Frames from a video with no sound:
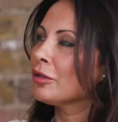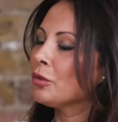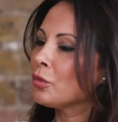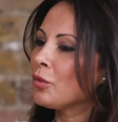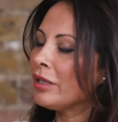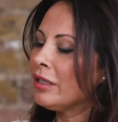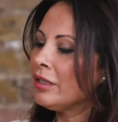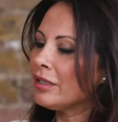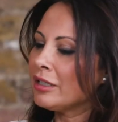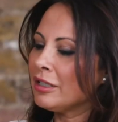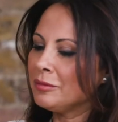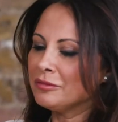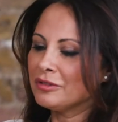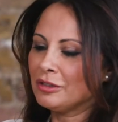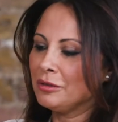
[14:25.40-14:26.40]
When it
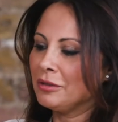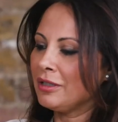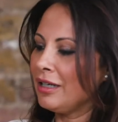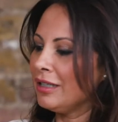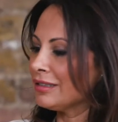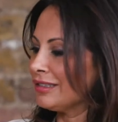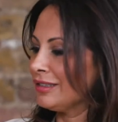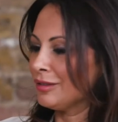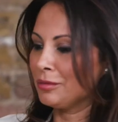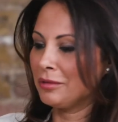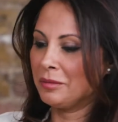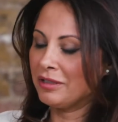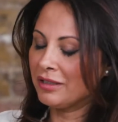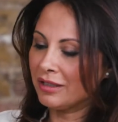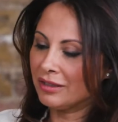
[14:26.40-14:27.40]
comes to us as
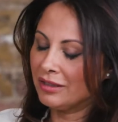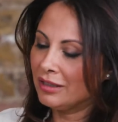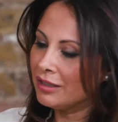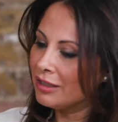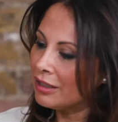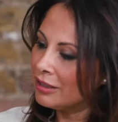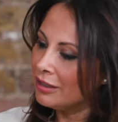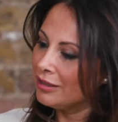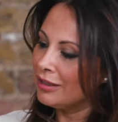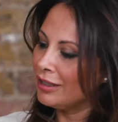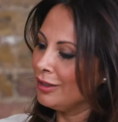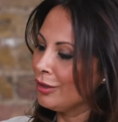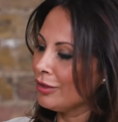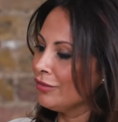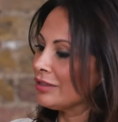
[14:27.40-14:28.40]
women, I think a
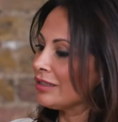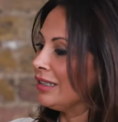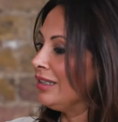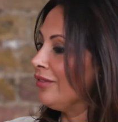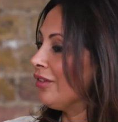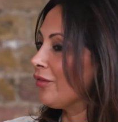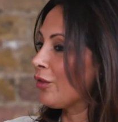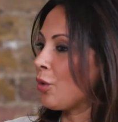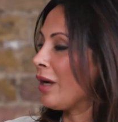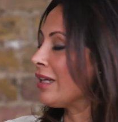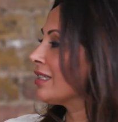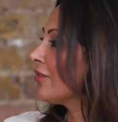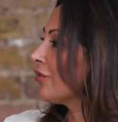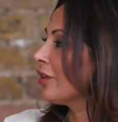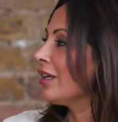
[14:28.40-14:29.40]
lot of us are living
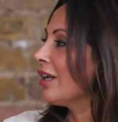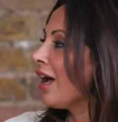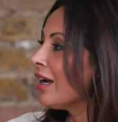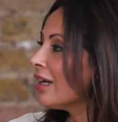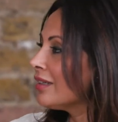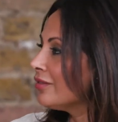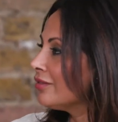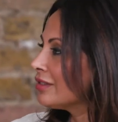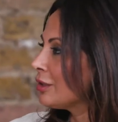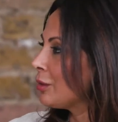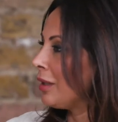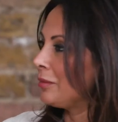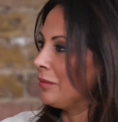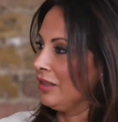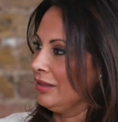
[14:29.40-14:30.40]
quite different lives to
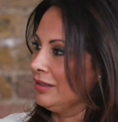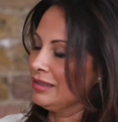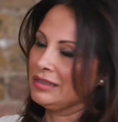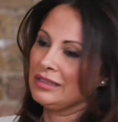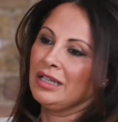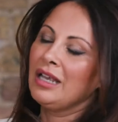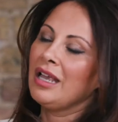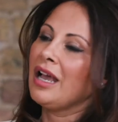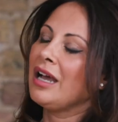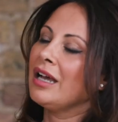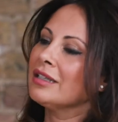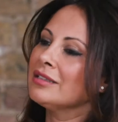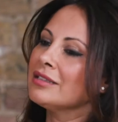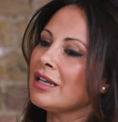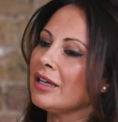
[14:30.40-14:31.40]
our mothers.
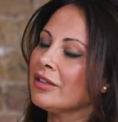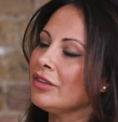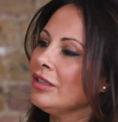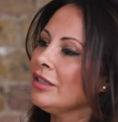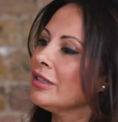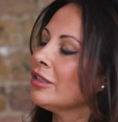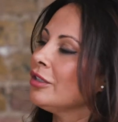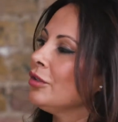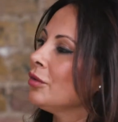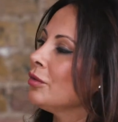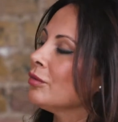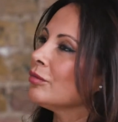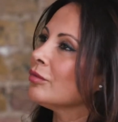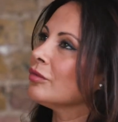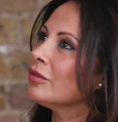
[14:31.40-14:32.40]
And I think,
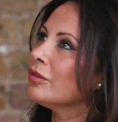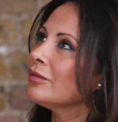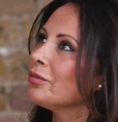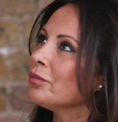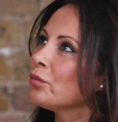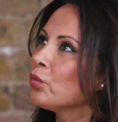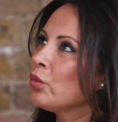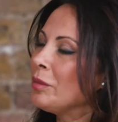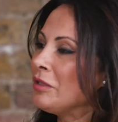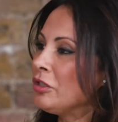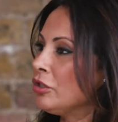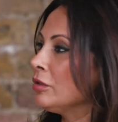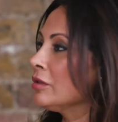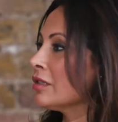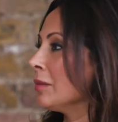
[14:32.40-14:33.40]
women
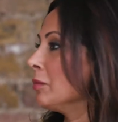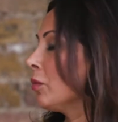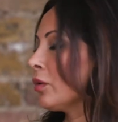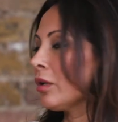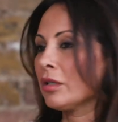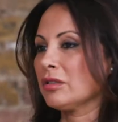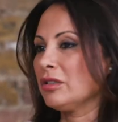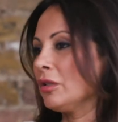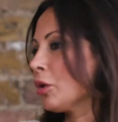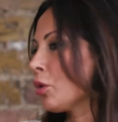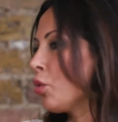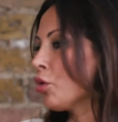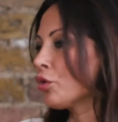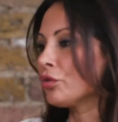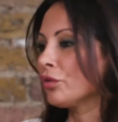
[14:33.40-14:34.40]
do, a
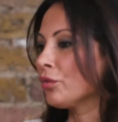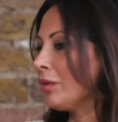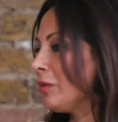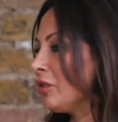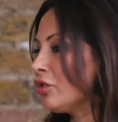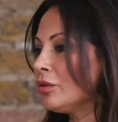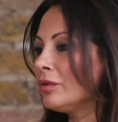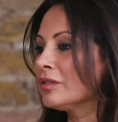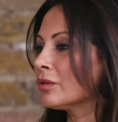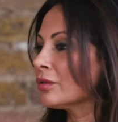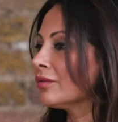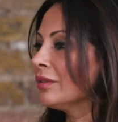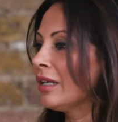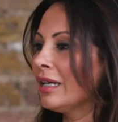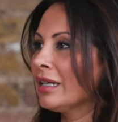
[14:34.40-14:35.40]
quarter of women do sort
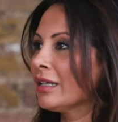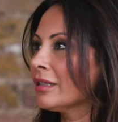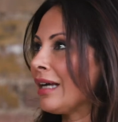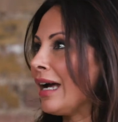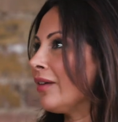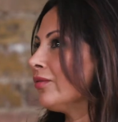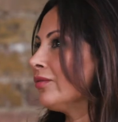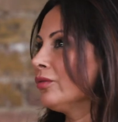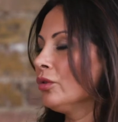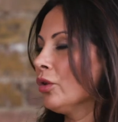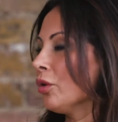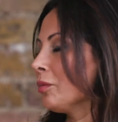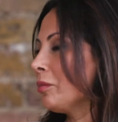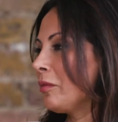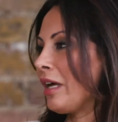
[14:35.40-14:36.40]
of have
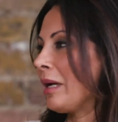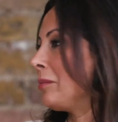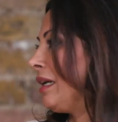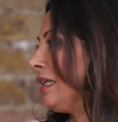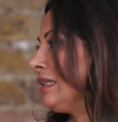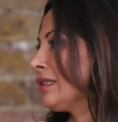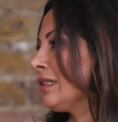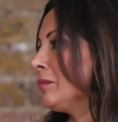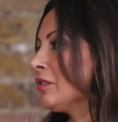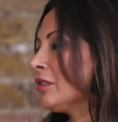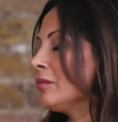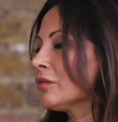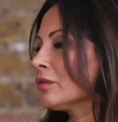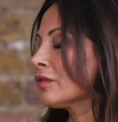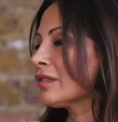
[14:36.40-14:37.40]
not that many
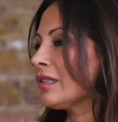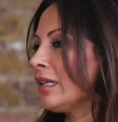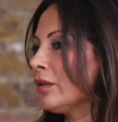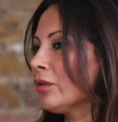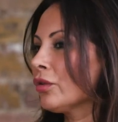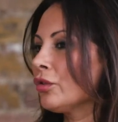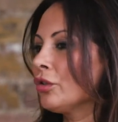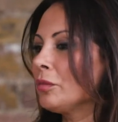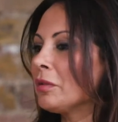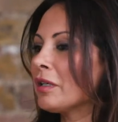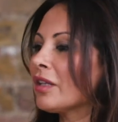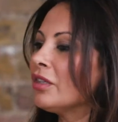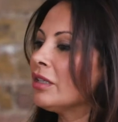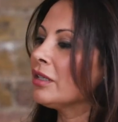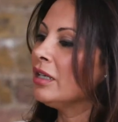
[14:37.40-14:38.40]
symptoms or sail through. But
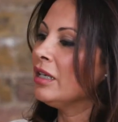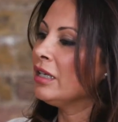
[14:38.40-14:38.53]
I think